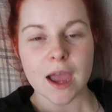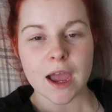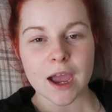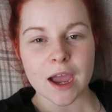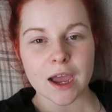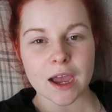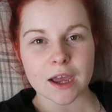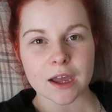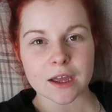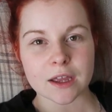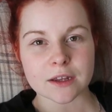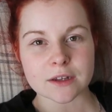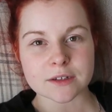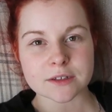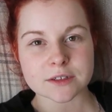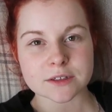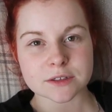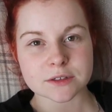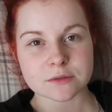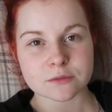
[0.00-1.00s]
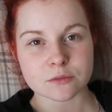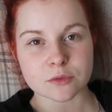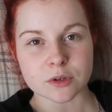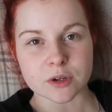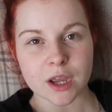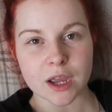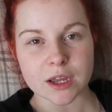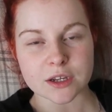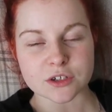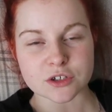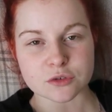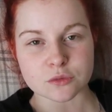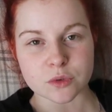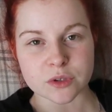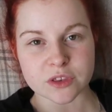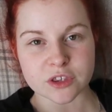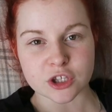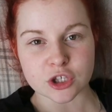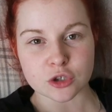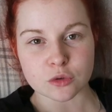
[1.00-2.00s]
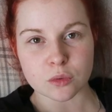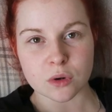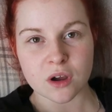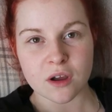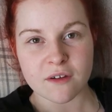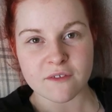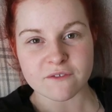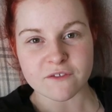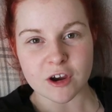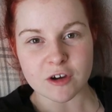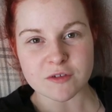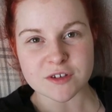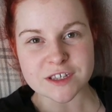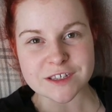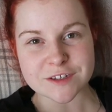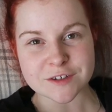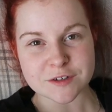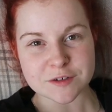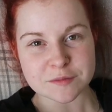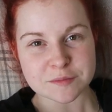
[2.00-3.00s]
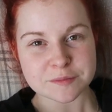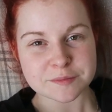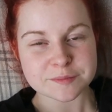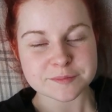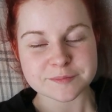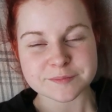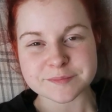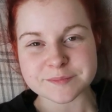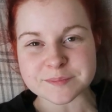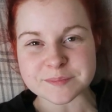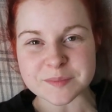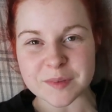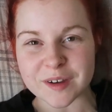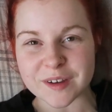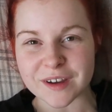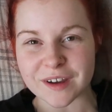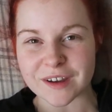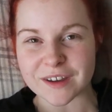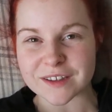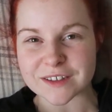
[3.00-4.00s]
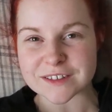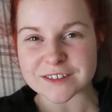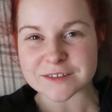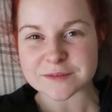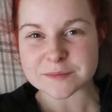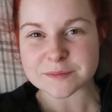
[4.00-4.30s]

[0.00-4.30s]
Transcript: and we'll catch up with you very soon. Bye, guys.